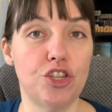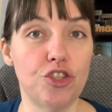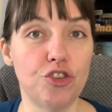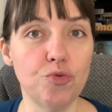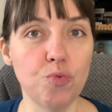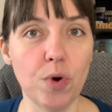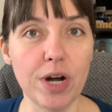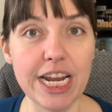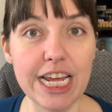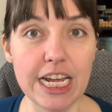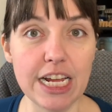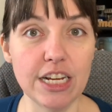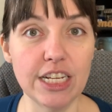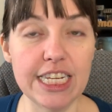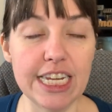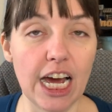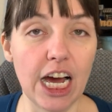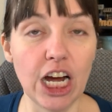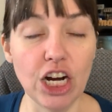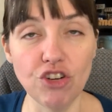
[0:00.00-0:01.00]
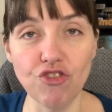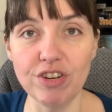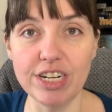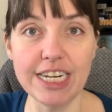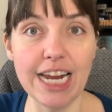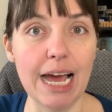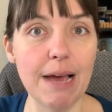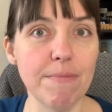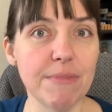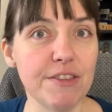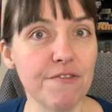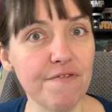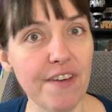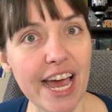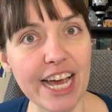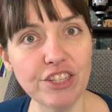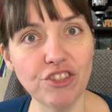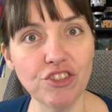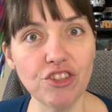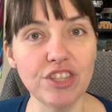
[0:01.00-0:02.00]
20 to 100 times
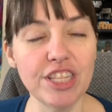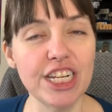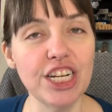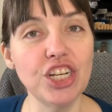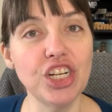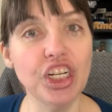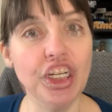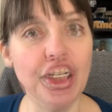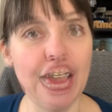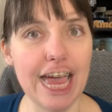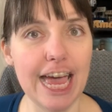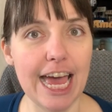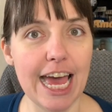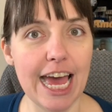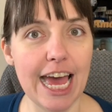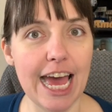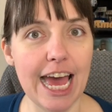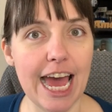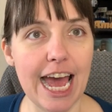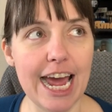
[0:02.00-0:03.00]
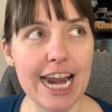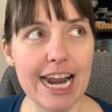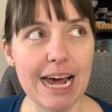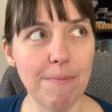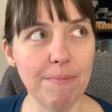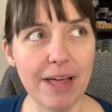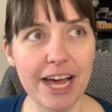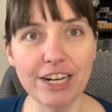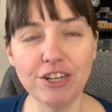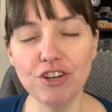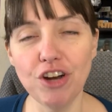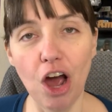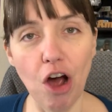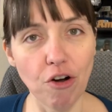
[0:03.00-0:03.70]
faster than it should. And I'm like, no.